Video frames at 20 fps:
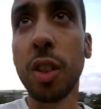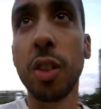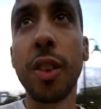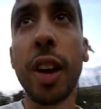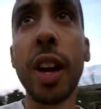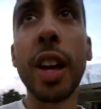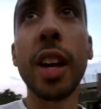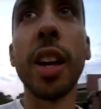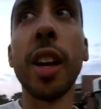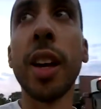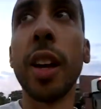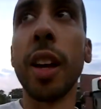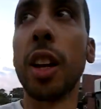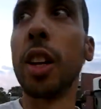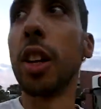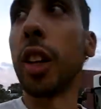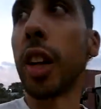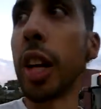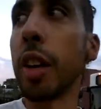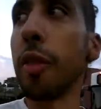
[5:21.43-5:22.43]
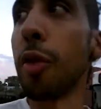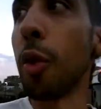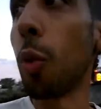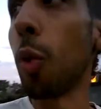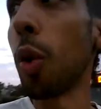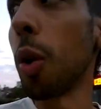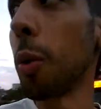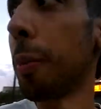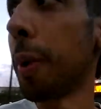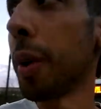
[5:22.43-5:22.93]
right? Look, even
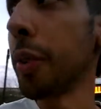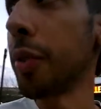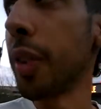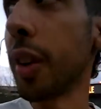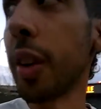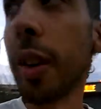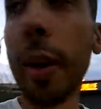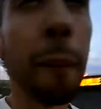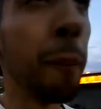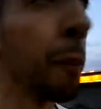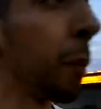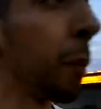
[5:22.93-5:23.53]
Warren Buffett,